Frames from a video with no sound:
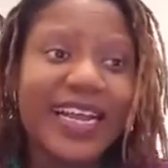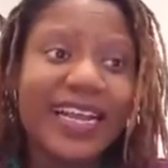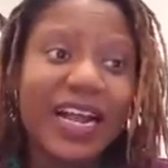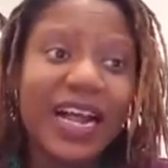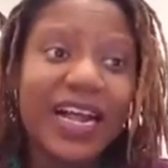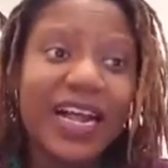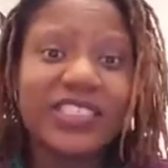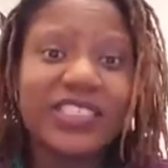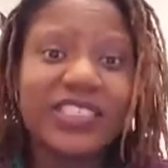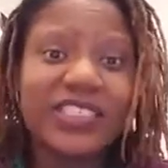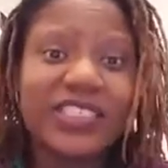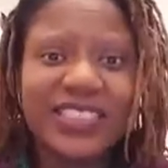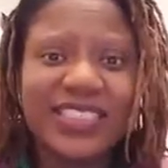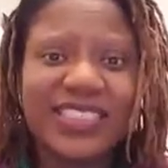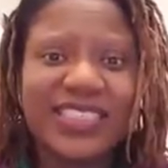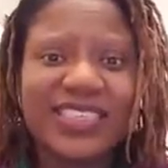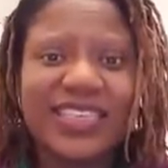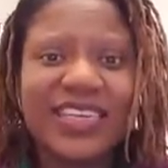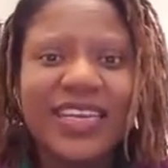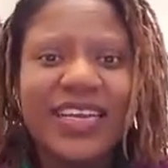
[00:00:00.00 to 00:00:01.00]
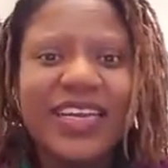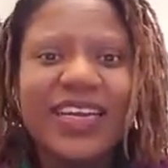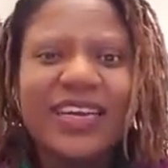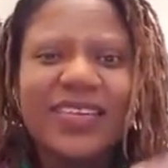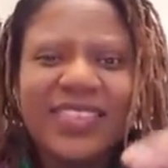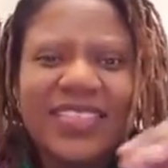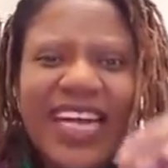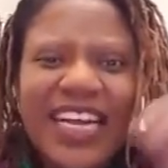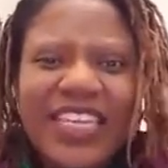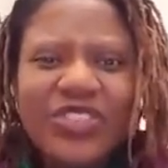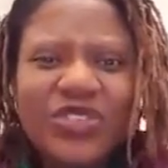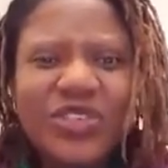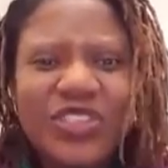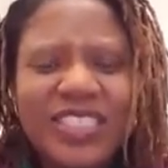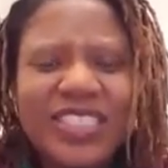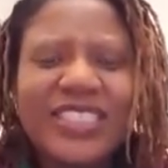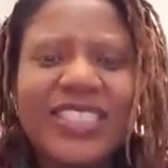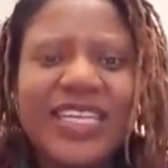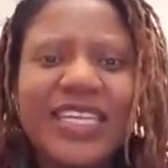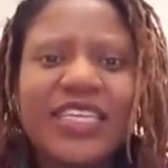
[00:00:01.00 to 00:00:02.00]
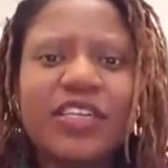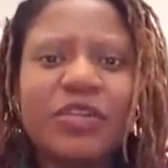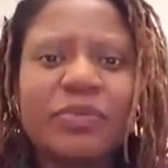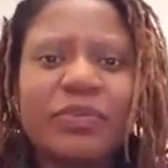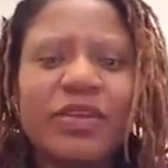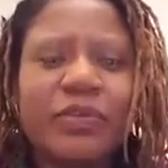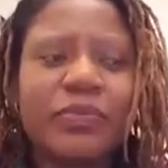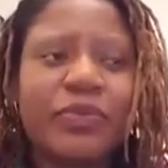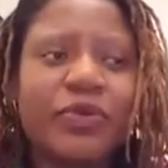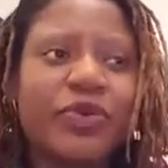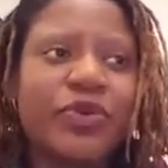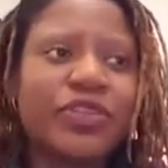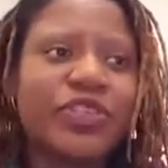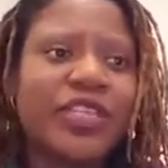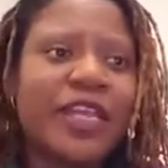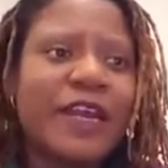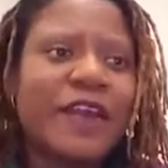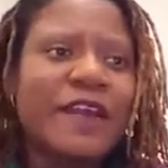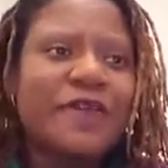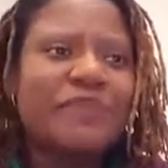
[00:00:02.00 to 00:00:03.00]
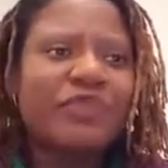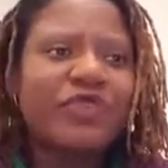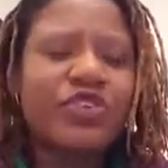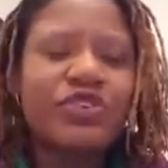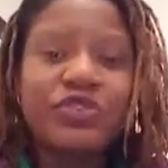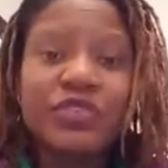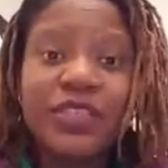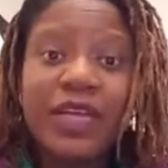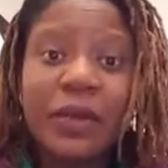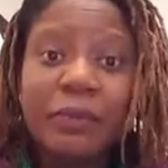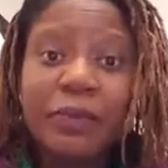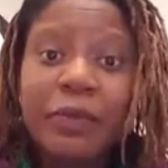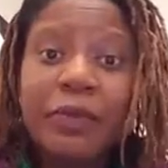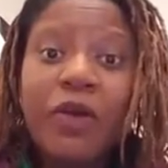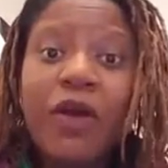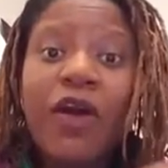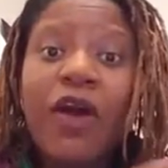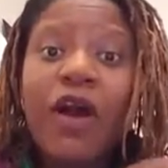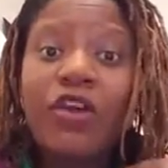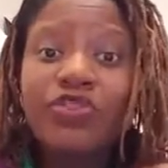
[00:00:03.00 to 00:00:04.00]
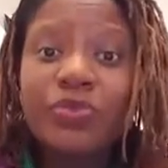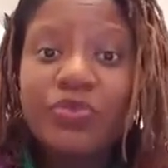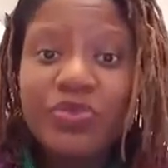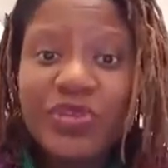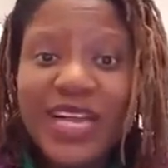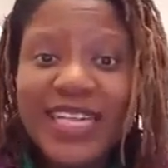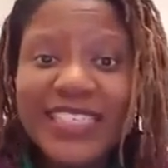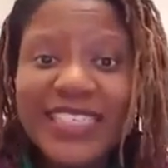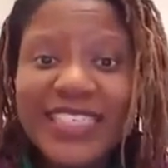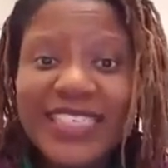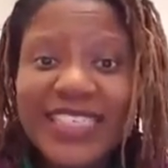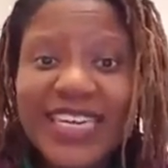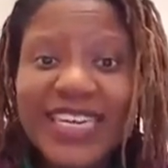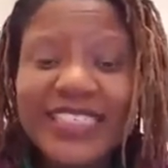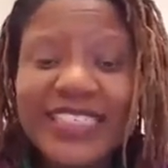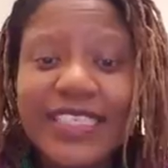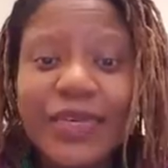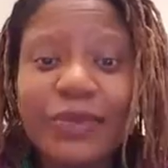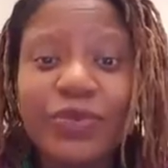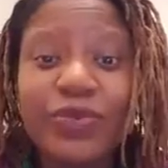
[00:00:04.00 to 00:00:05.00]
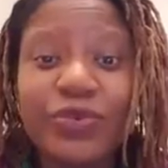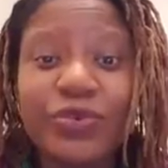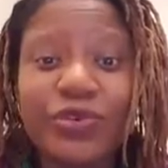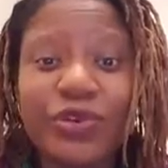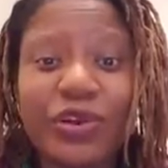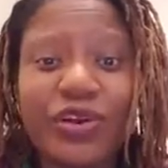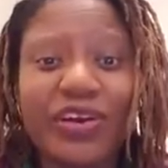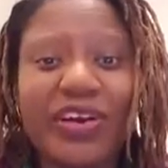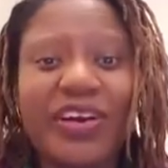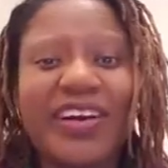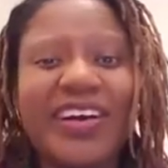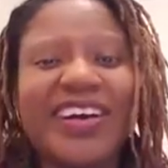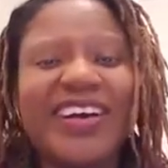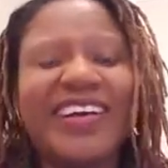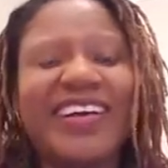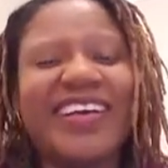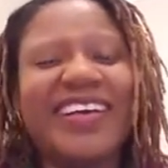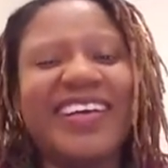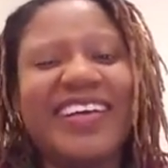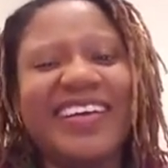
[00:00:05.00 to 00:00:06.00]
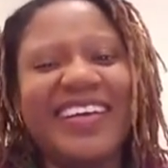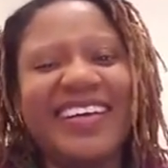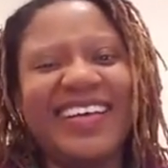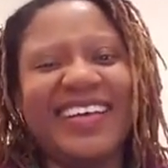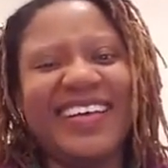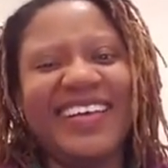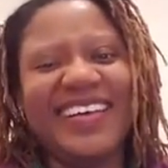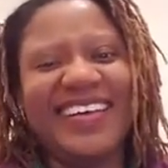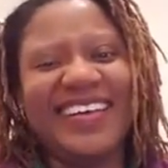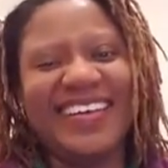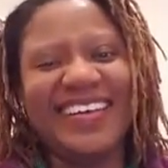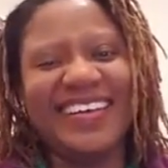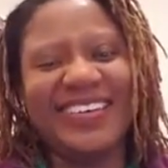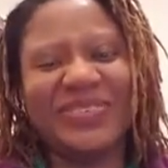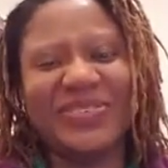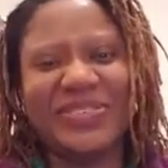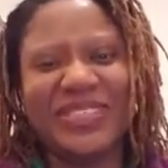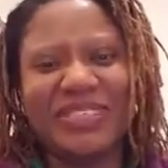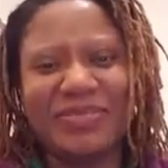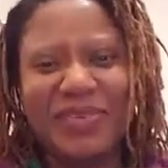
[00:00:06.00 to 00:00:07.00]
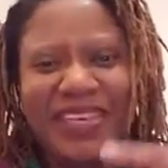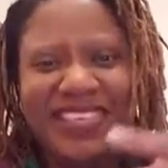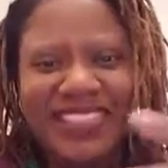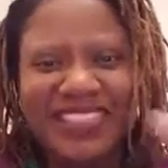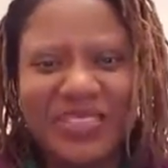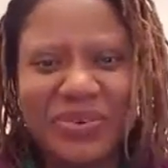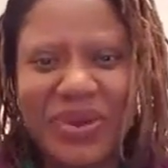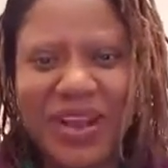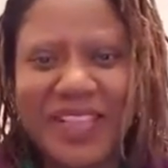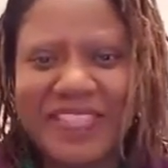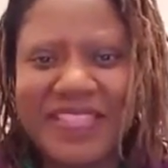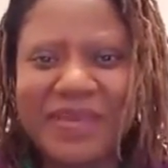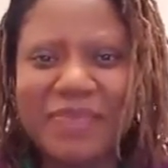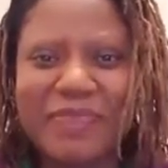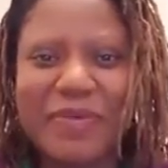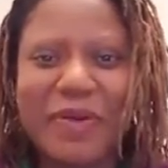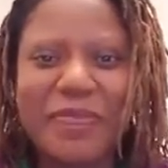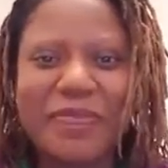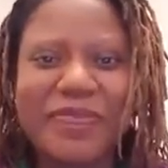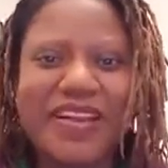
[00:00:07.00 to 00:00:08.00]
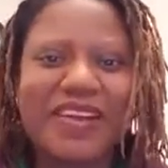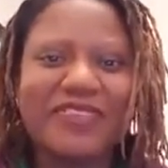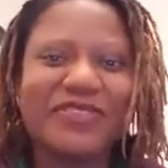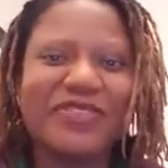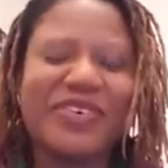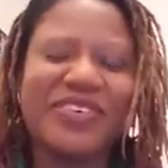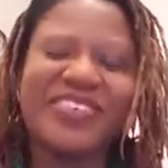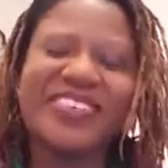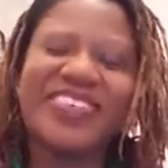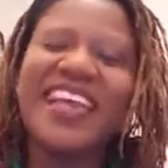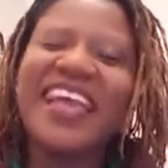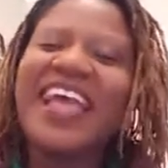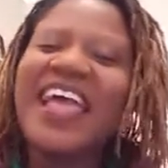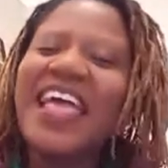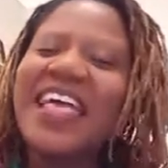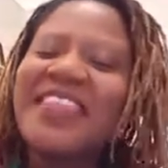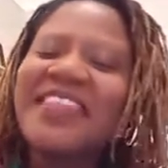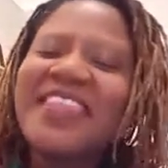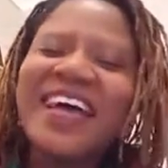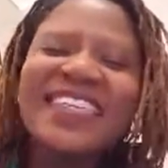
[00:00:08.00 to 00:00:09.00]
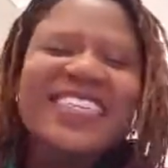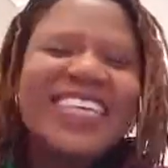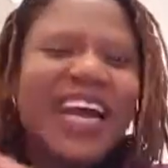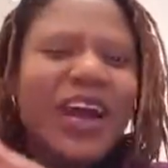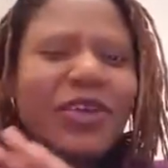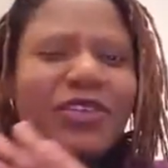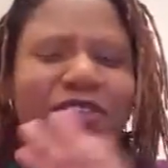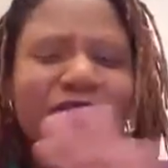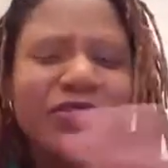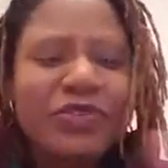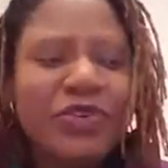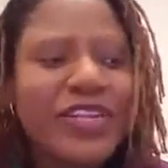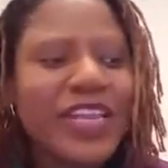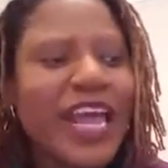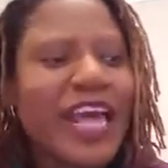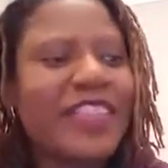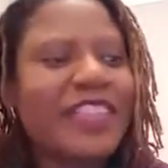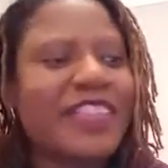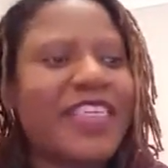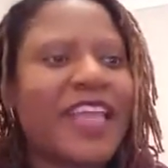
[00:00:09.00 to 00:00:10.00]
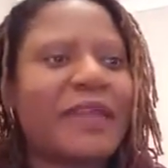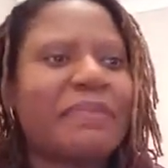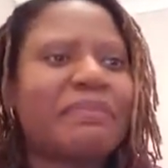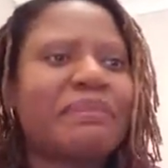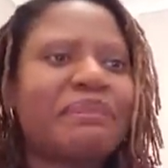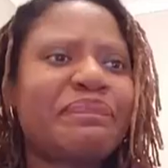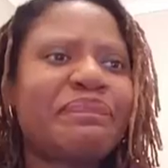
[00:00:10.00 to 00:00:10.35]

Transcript: I'll just touch on this a little bit because, some people are going to Buddha Tsinga Zemuru. But she won the popular vote. That counts for nothing.